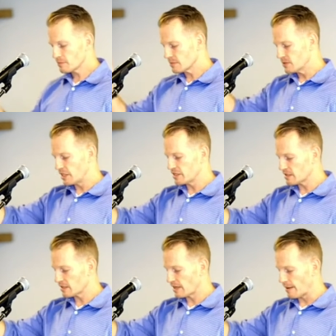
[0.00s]
Jesus
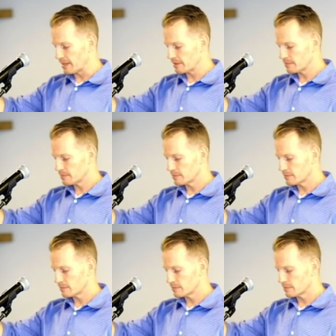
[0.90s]
isn't coming
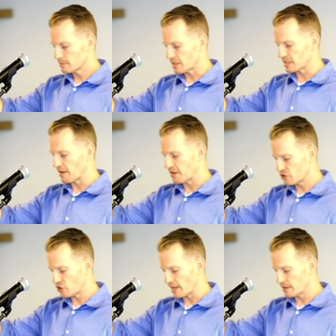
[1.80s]
because nothing's
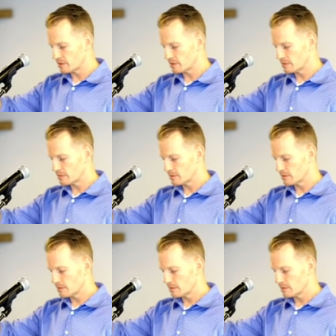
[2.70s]
changed,
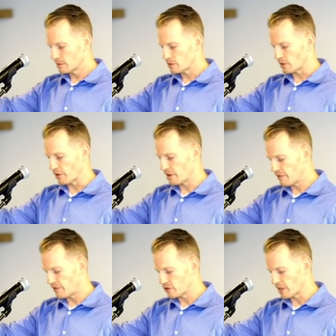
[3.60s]
so I don't need to
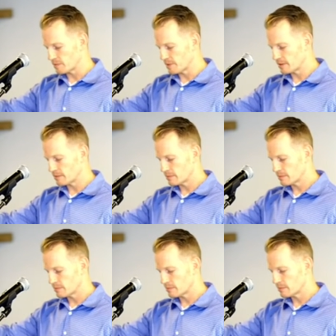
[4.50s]
fear judgment,
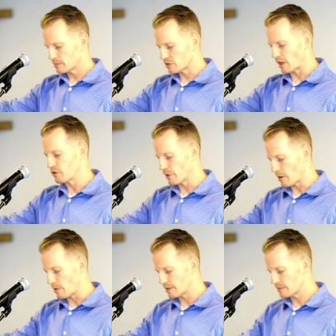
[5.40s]
so I'll do what I
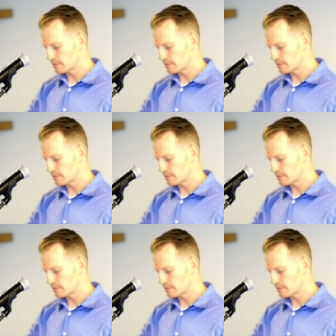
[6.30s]
want.